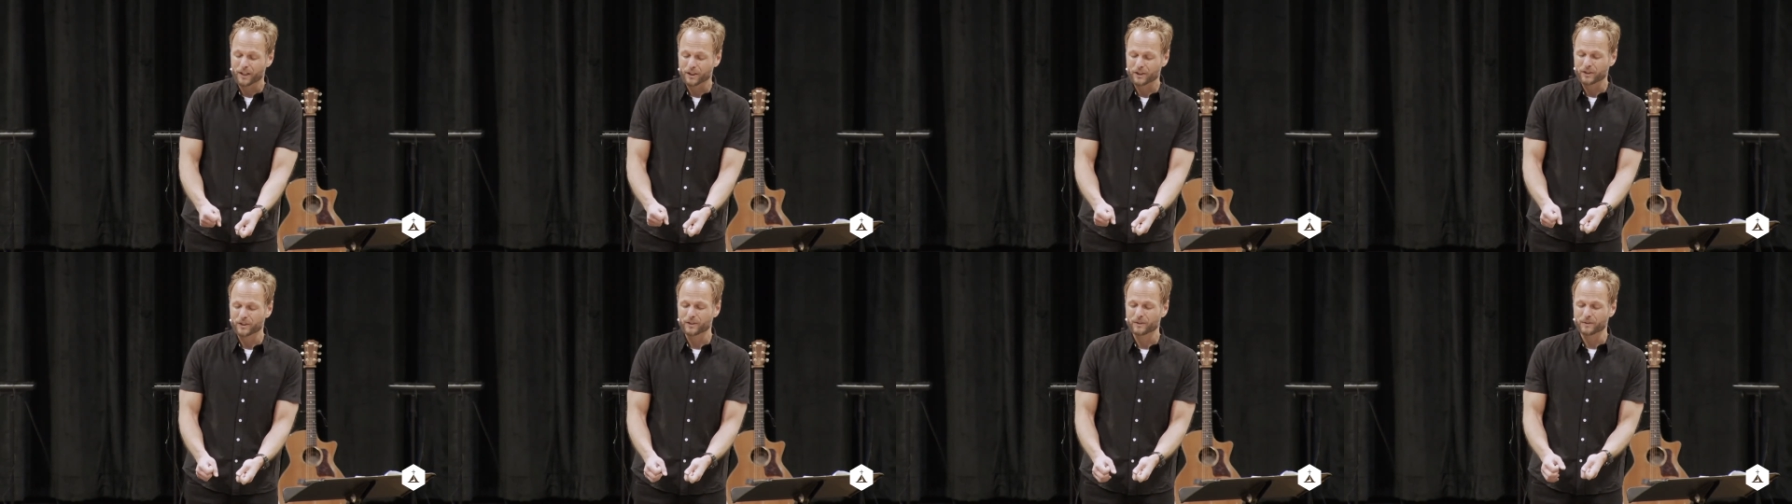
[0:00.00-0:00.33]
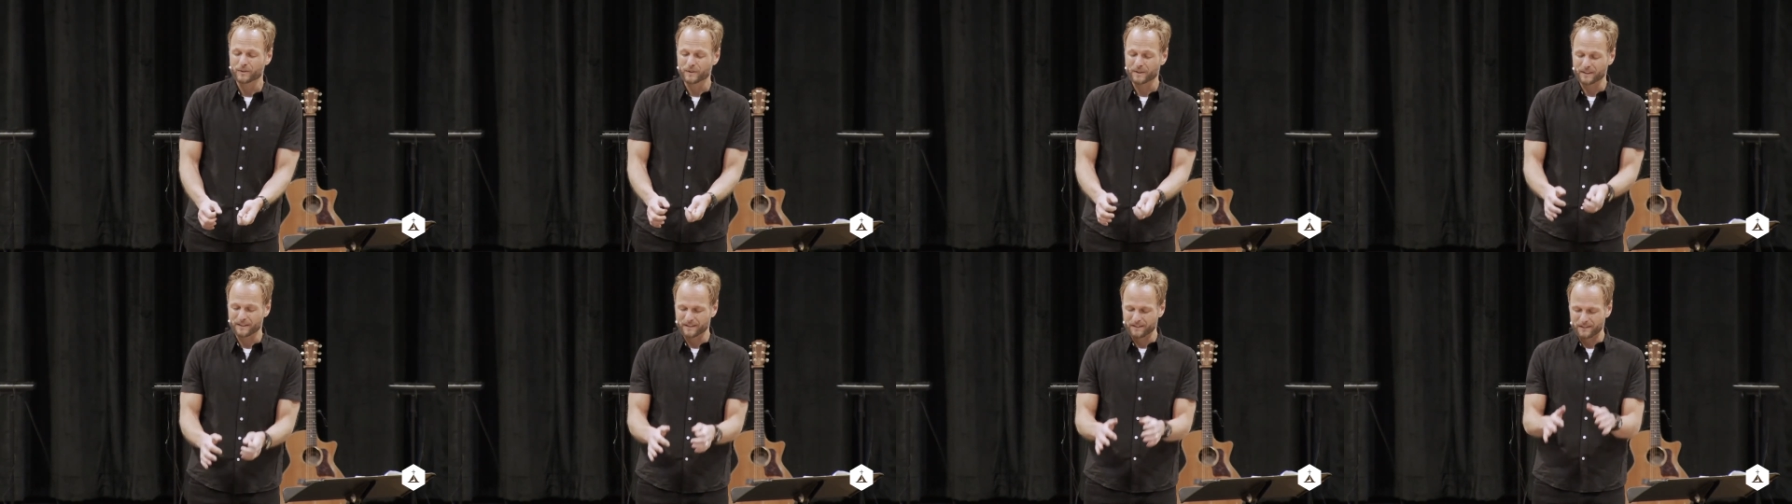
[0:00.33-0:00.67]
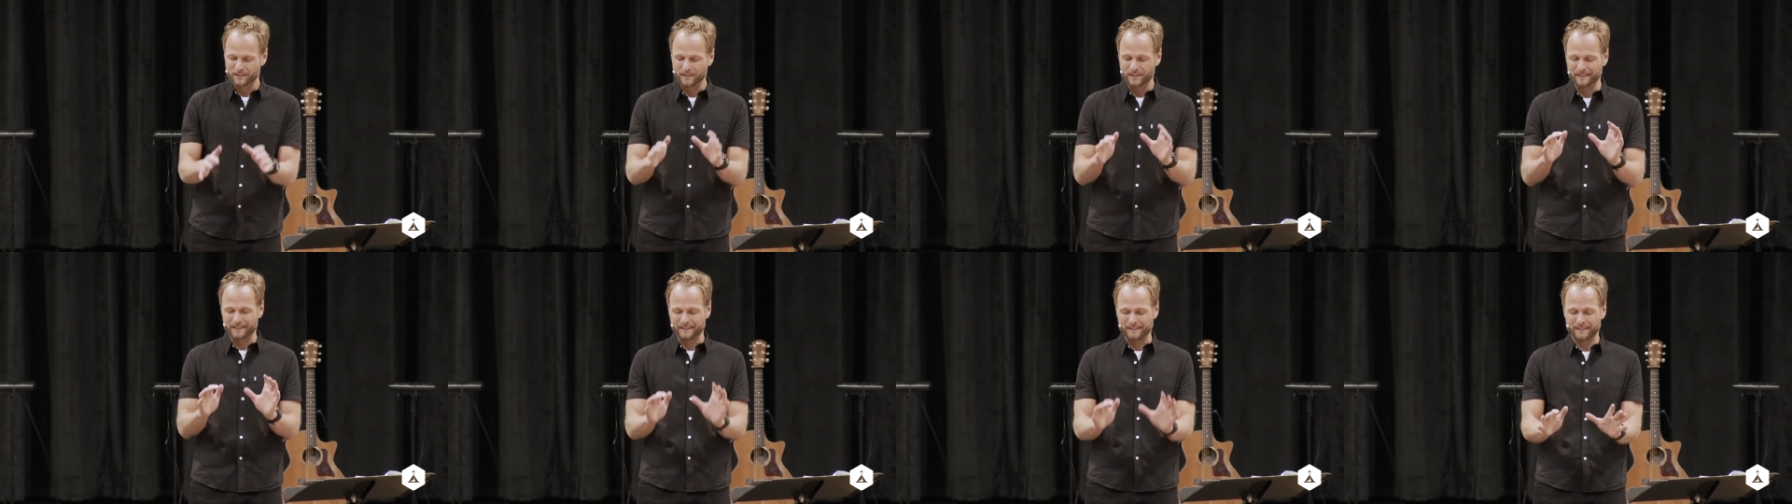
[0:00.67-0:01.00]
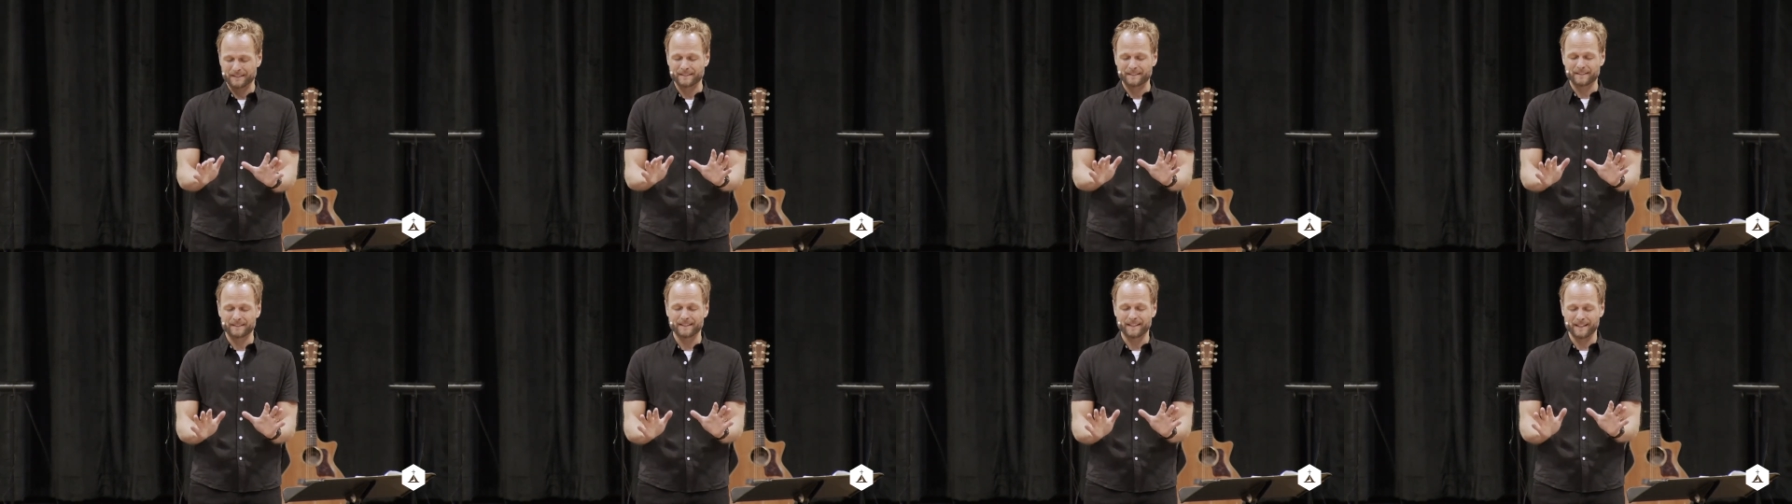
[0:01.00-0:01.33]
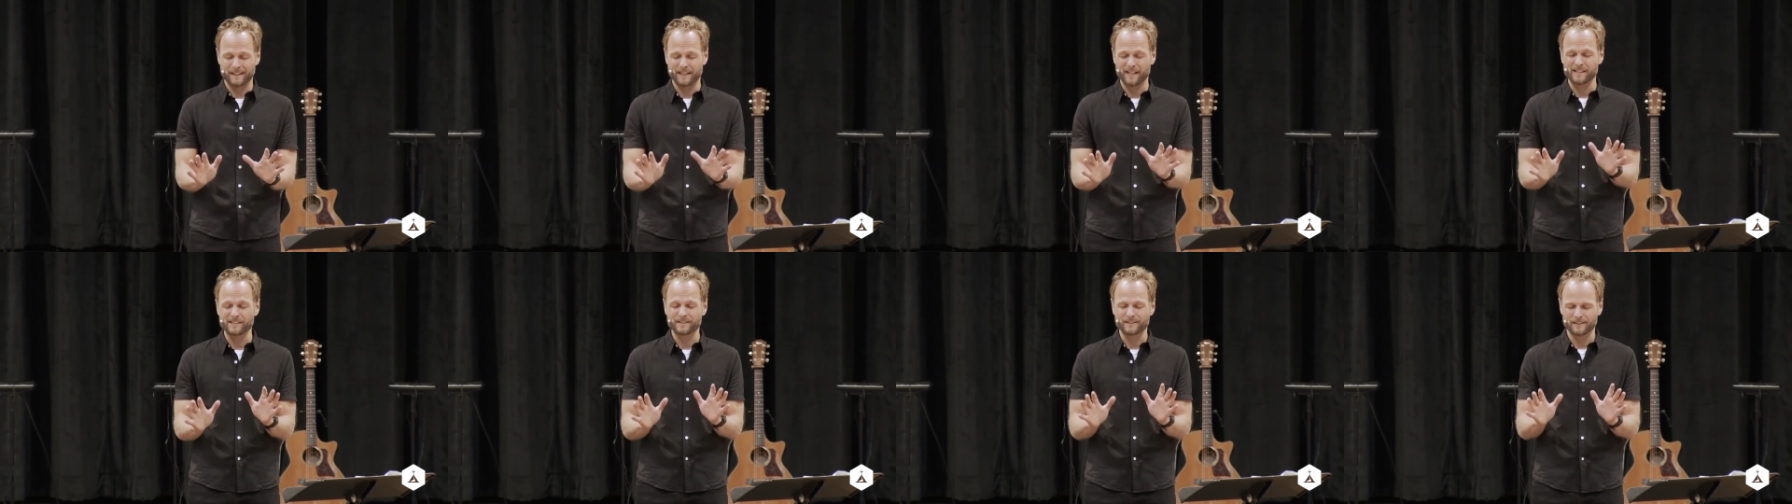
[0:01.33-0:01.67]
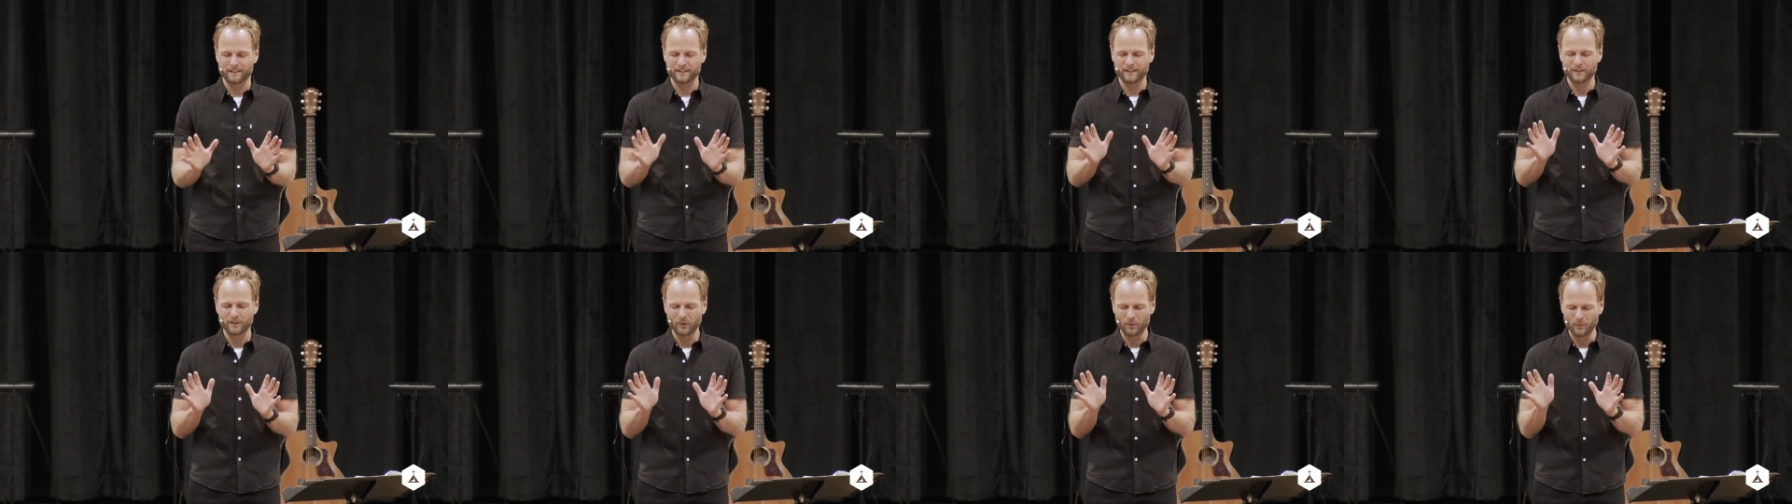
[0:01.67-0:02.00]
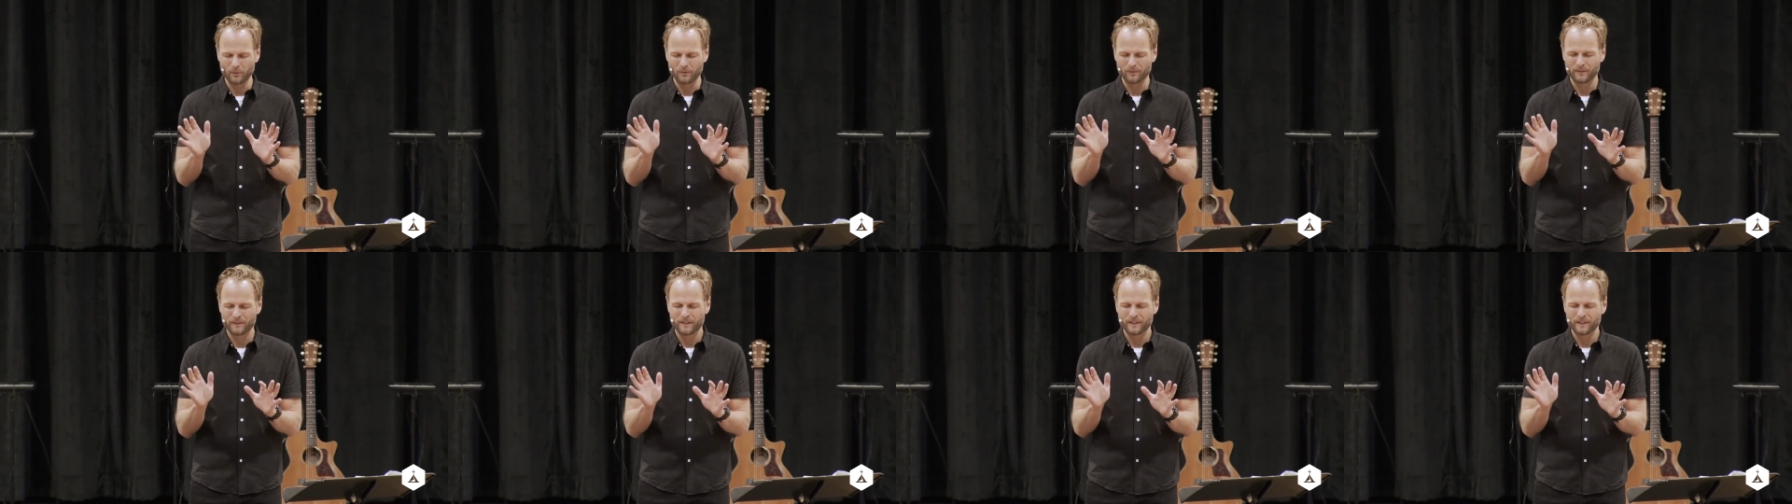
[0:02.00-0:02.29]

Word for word: shoes and just say yes to you